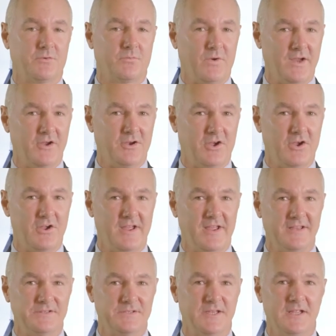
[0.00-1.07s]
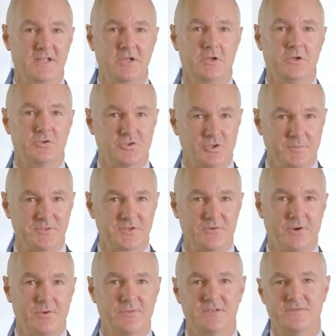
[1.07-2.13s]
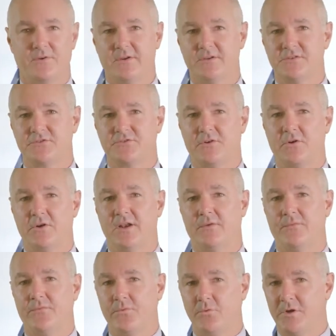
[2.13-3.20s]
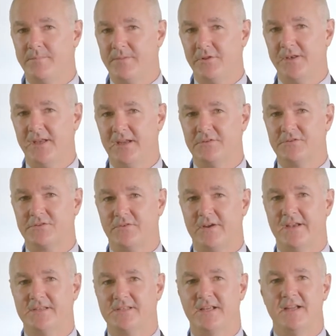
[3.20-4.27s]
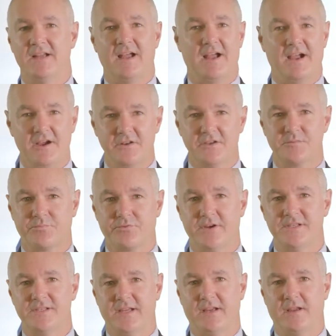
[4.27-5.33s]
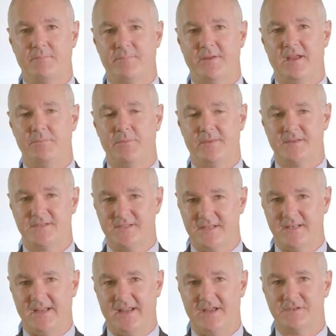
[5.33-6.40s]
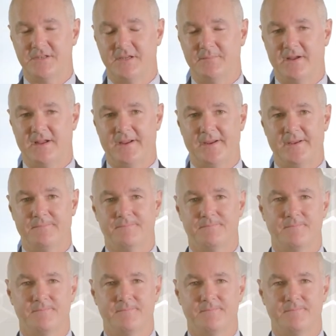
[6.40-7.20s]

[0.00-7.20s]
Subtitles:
are at record highs. Jobs growth is very strong and affordability constraints aren't as pressing compared with the Sydney housing market.